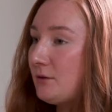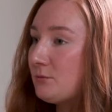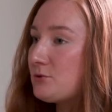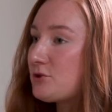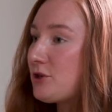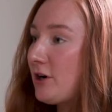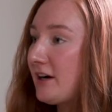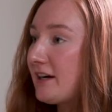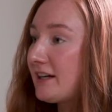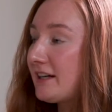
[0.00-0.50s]

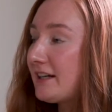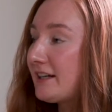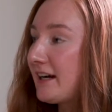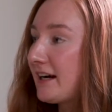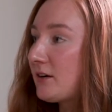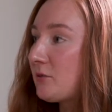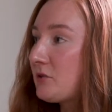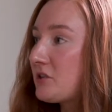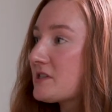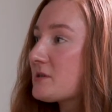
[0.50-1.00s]
try to
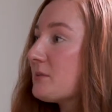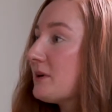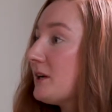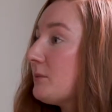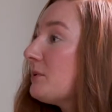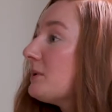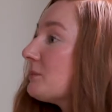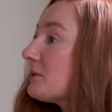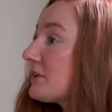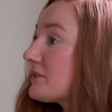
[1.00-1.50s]
connect with as many
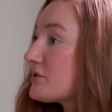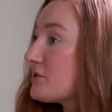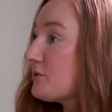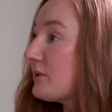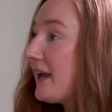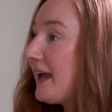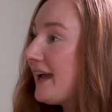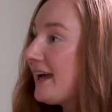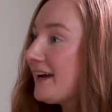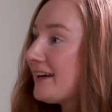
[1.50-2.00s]
people as you
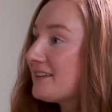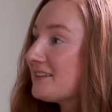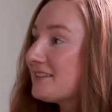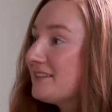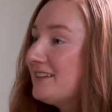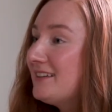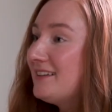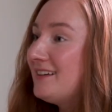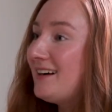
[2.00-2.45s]
can.